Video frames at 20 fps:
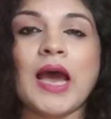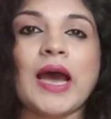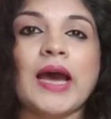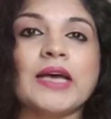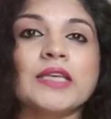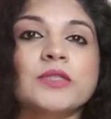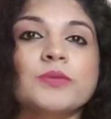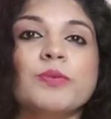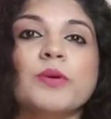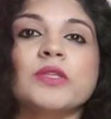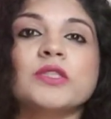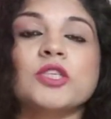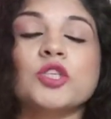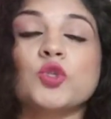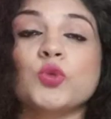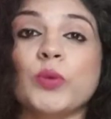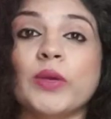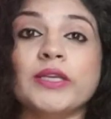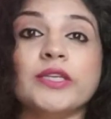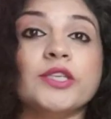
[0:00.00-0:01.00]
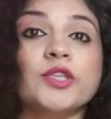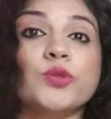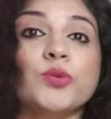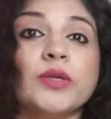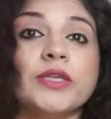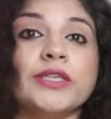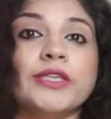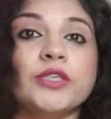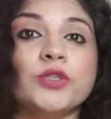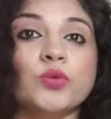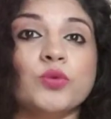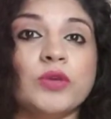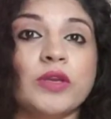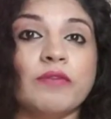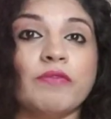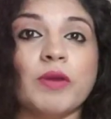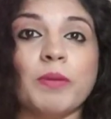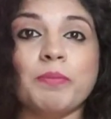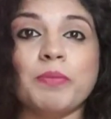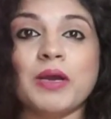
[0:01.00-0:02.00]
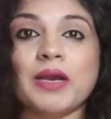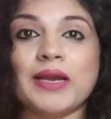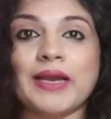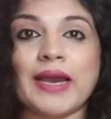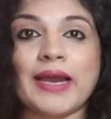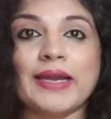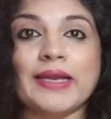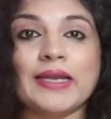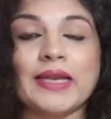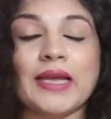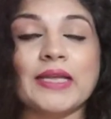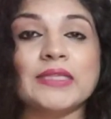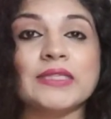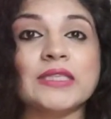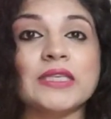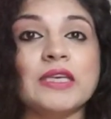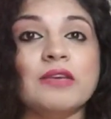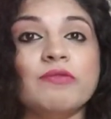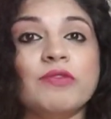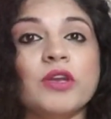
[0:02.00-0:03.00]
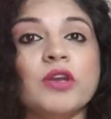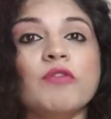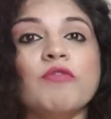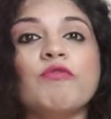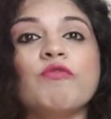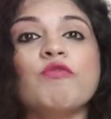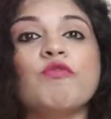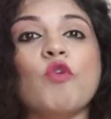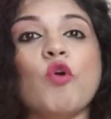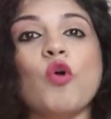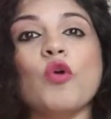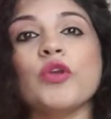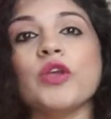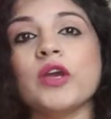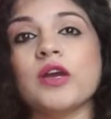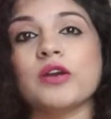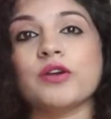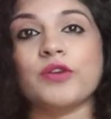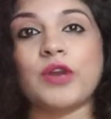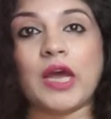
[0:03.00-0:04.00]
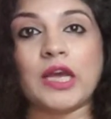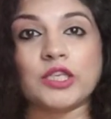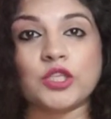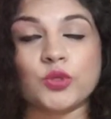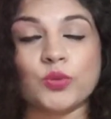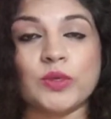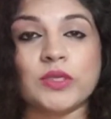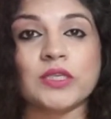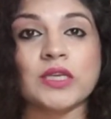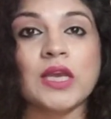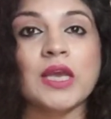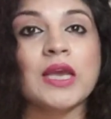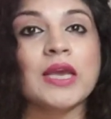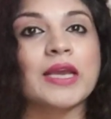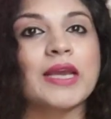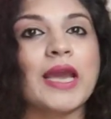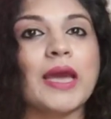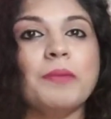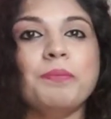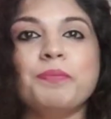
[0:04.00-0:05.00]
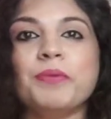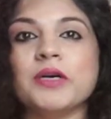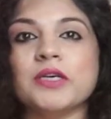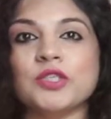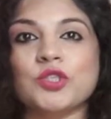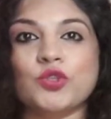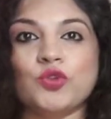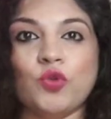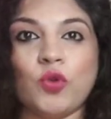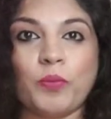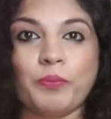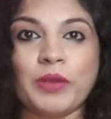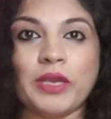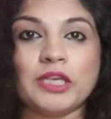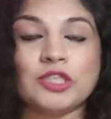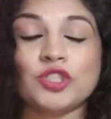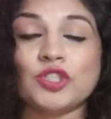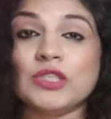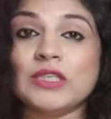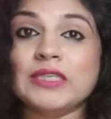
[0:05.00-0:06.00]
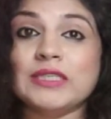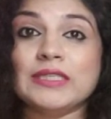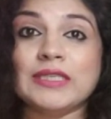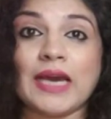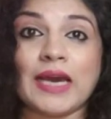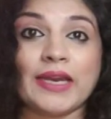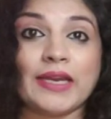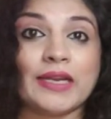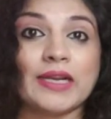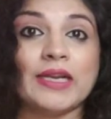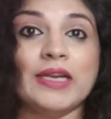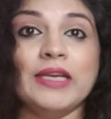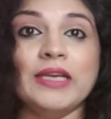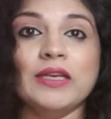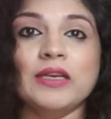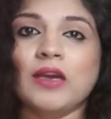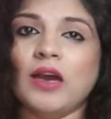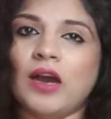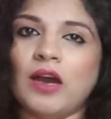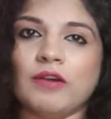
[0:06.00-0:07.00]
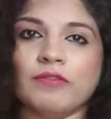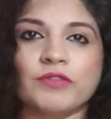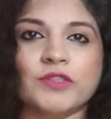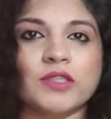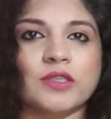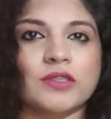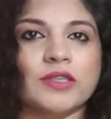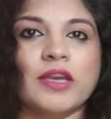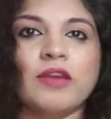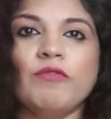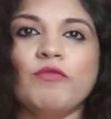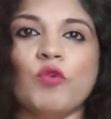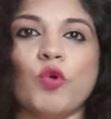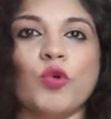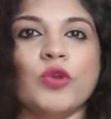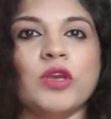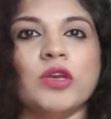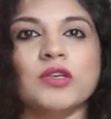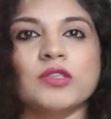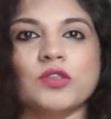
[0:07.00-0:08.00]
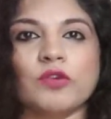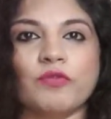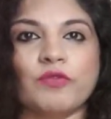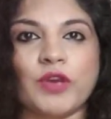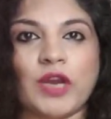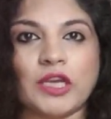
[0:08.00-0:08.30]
As per the 2022 November guidelines, even a four-year graduate can pursue a PhD directly after their 4 years of